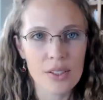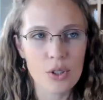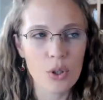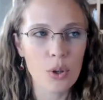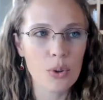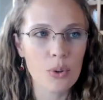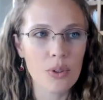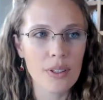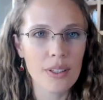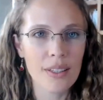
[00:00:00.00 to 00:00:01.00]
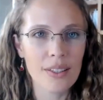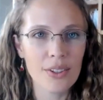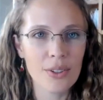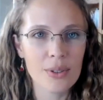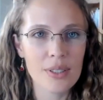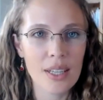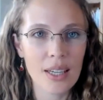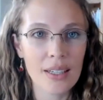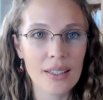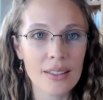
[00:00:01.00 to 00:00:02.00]
So you'd
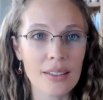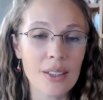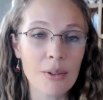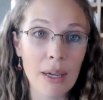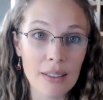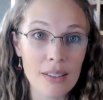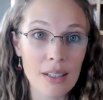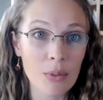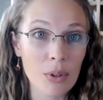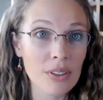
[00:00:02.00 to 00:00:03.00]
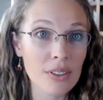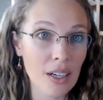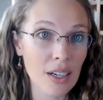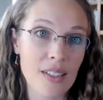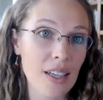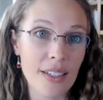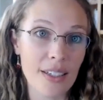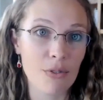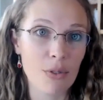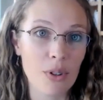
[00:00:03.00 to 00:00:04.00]
say it depends on what you're kind of
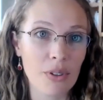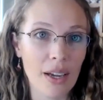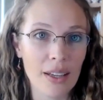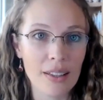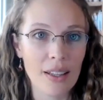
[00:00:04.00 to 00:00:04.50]
taking it for, right?